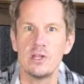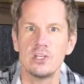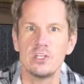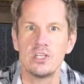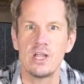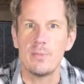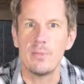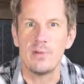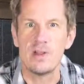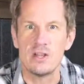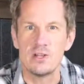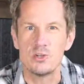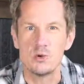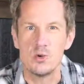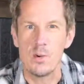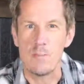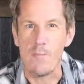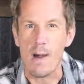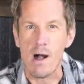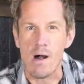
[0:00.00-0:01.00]
to shape it into
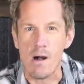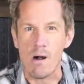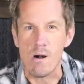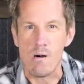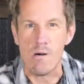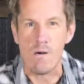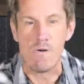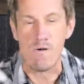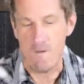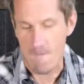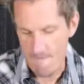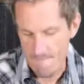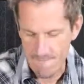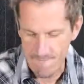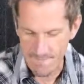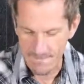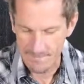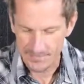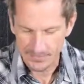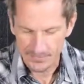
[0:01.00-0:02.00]
a ball.
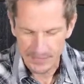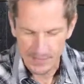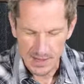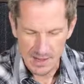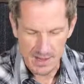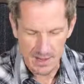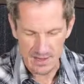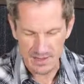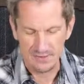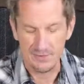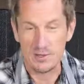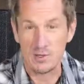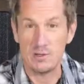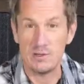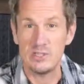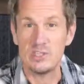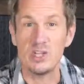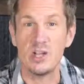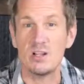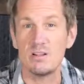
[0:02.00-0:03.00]
And if you're a
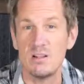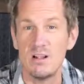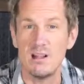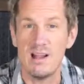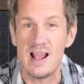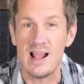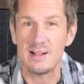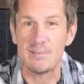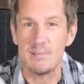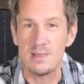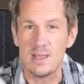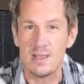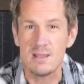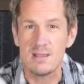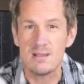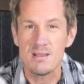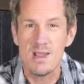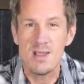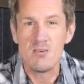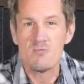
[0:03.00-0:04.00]
juggler like
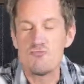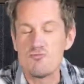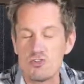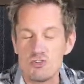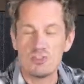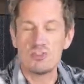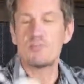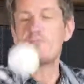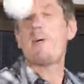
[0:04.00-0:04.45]
me, you can just